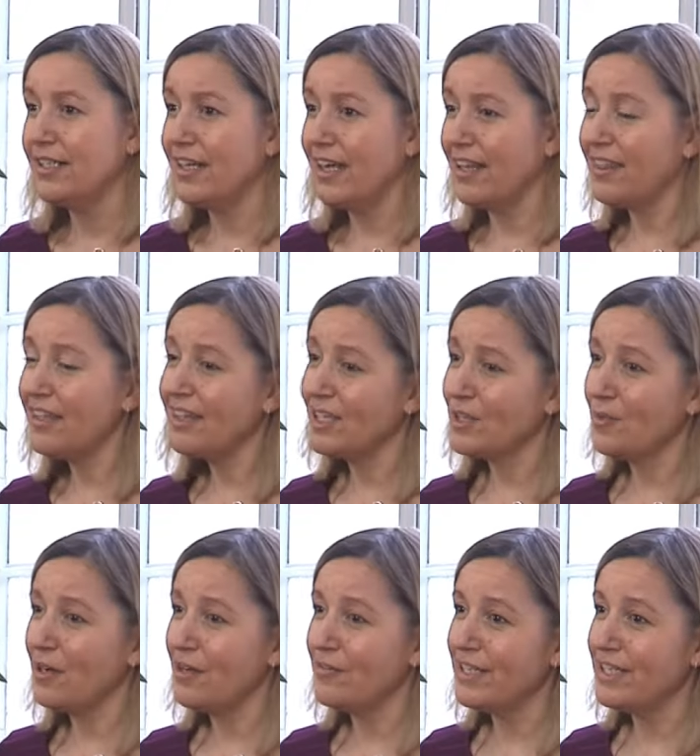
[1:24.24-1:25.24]
I think that's
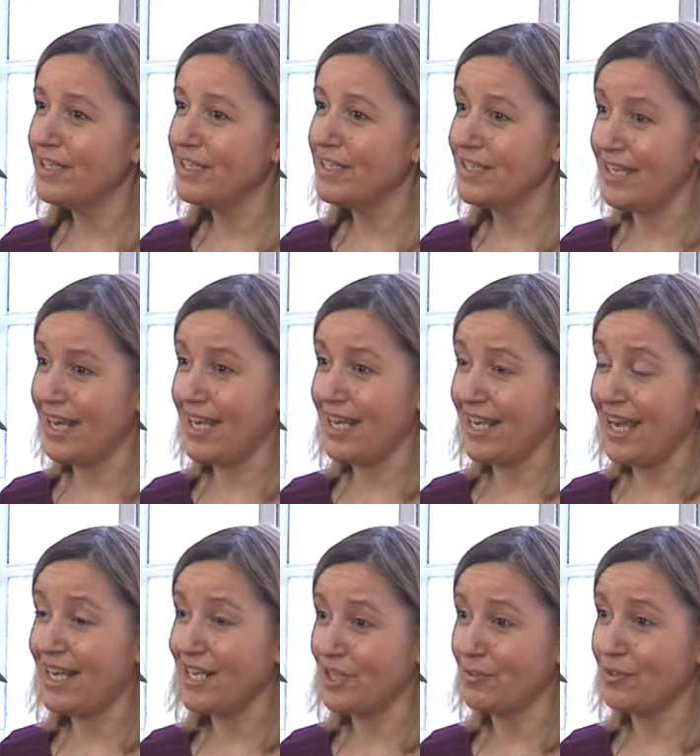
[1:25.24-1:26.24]
why readers stay
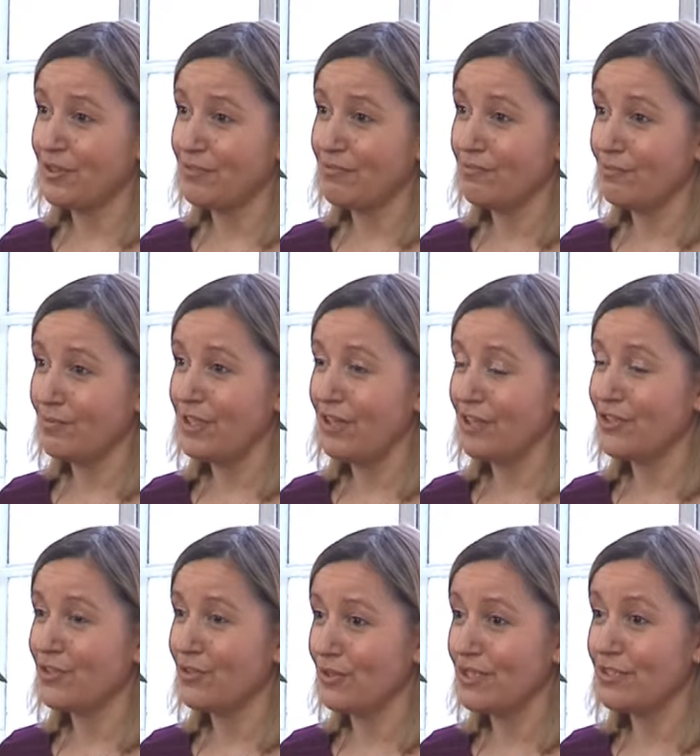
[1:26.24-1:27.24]
engaged with our
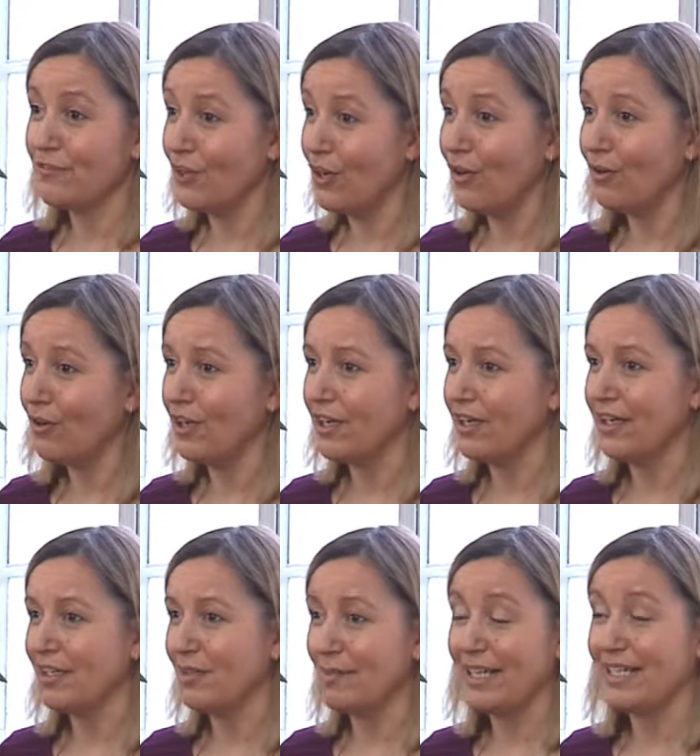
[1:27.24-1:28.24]
stories for longer,
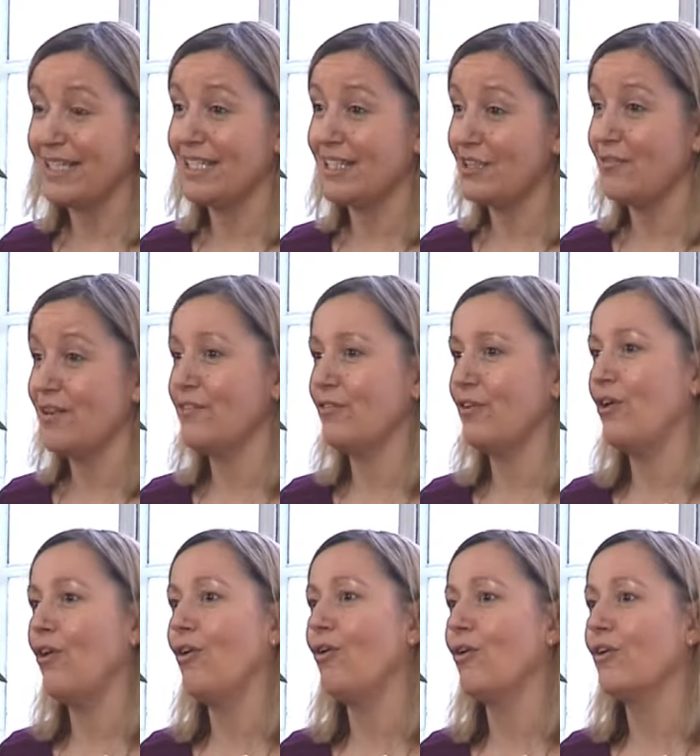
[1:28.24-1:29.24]
and the magazine is read for a
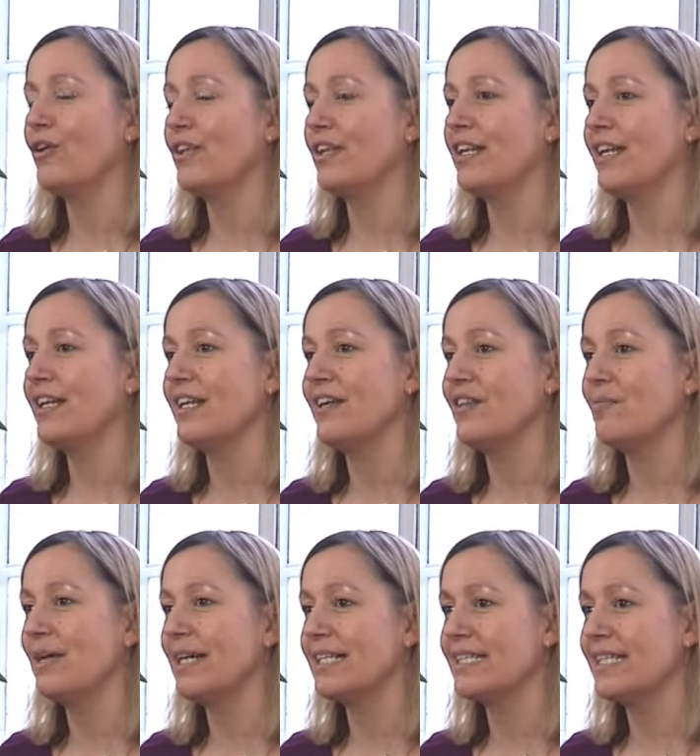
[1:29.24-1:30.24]
lot longer than any other
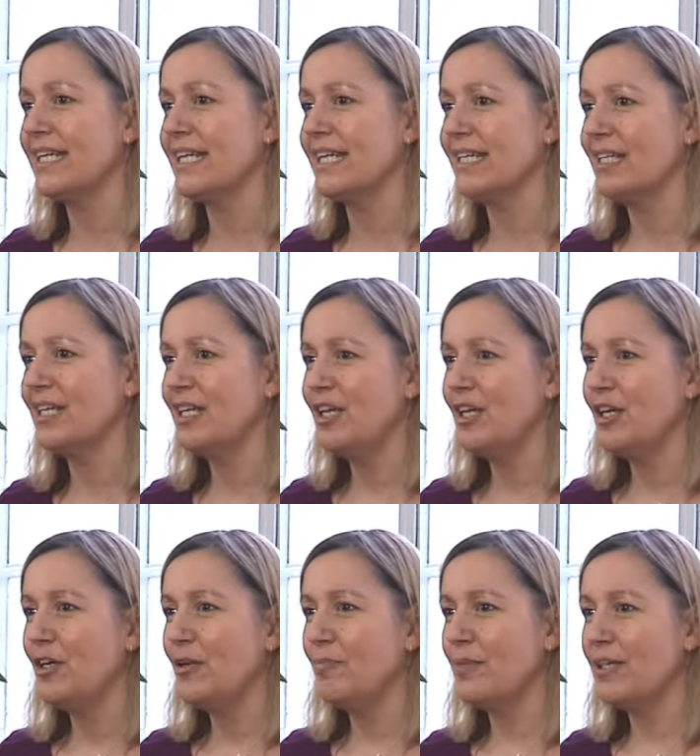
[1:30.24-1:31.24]
magazine.
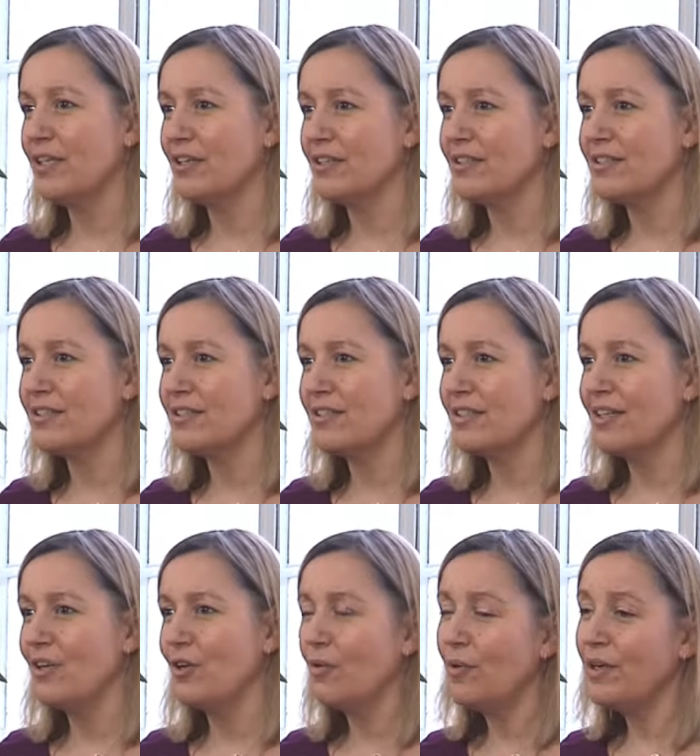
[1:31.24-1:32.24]
Because
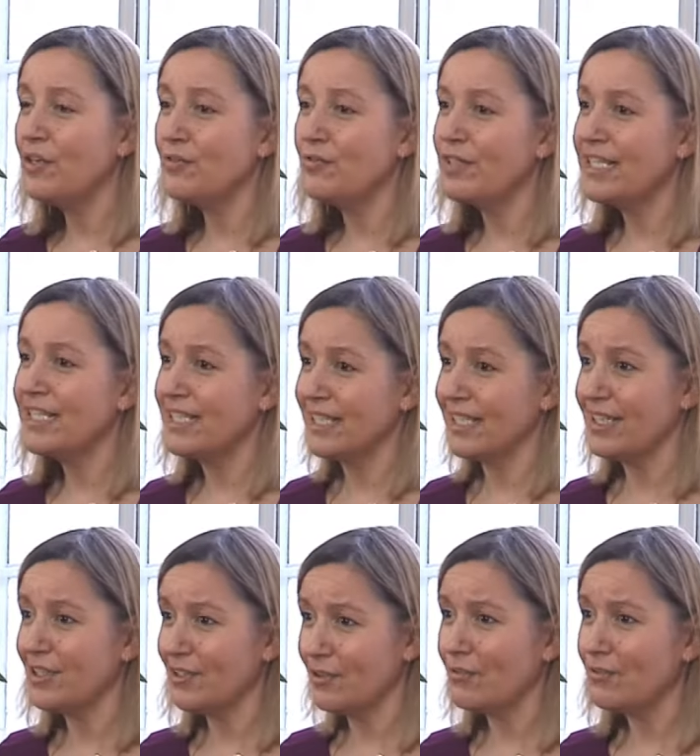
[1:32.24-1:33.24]
when you're reading it,
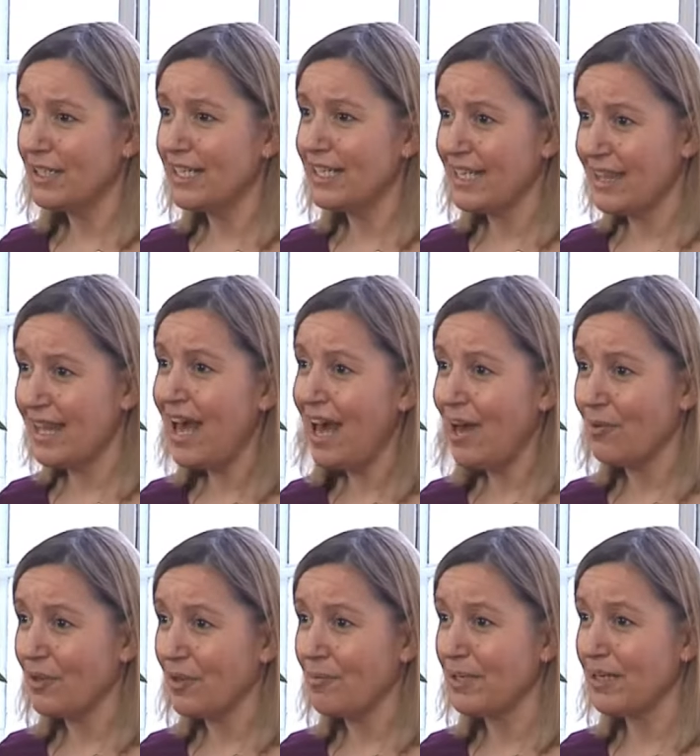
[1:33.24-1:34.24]
you're really there
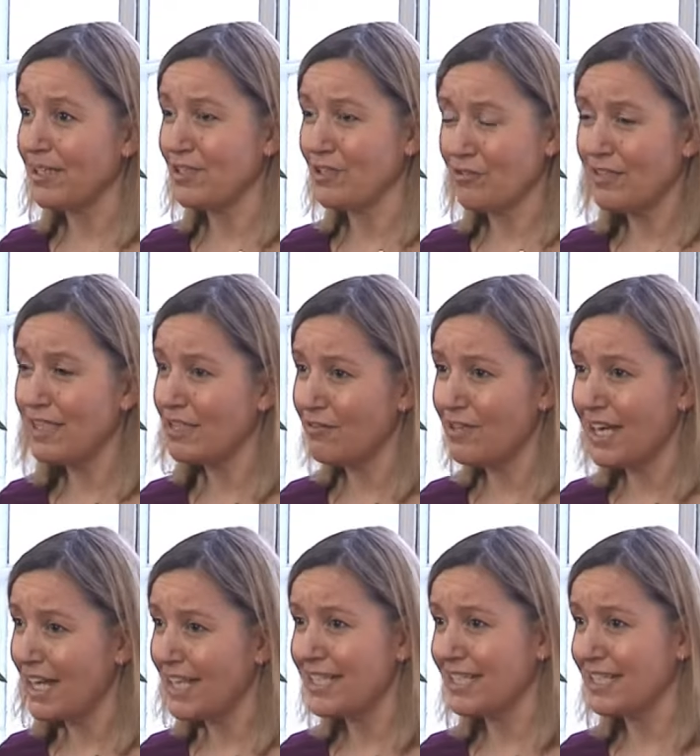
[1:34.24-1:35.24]
with the person. You're really
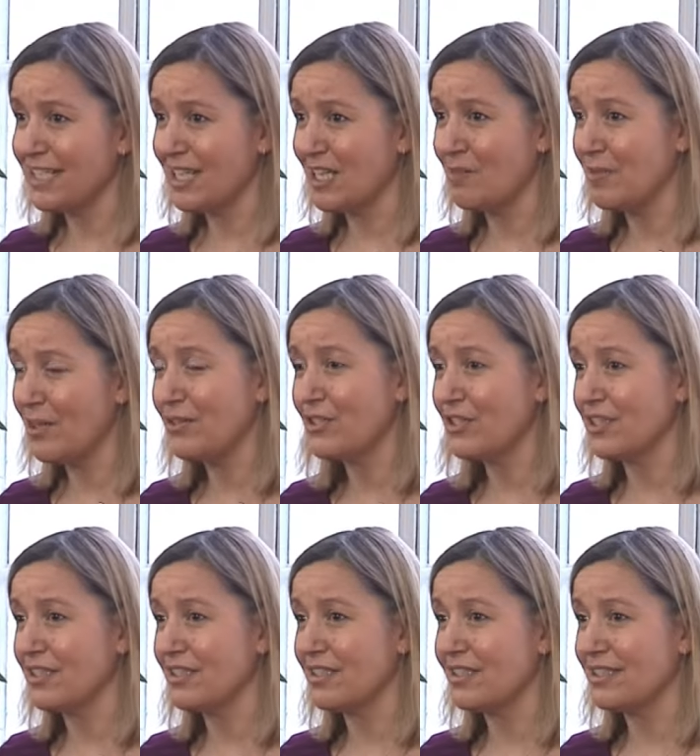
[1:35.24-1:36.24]
relating to the
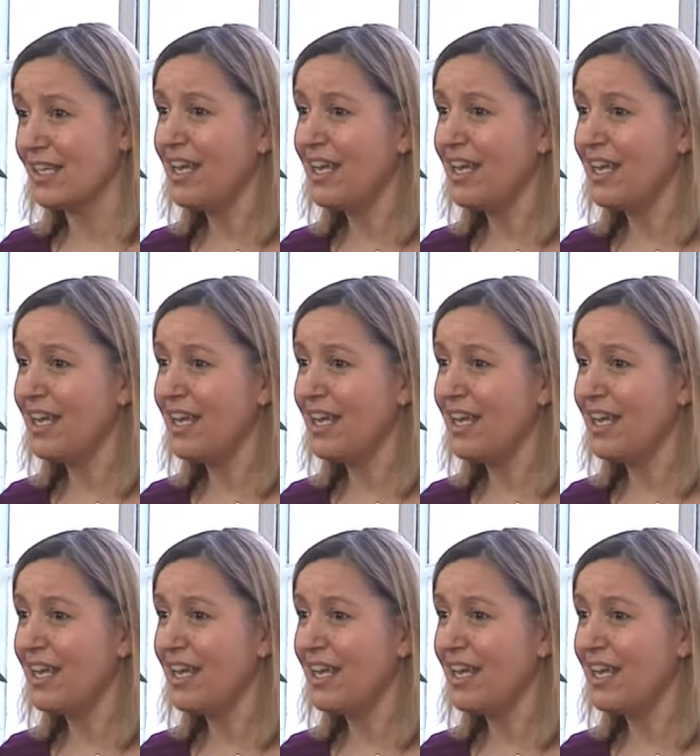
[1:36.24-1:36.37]
emotions.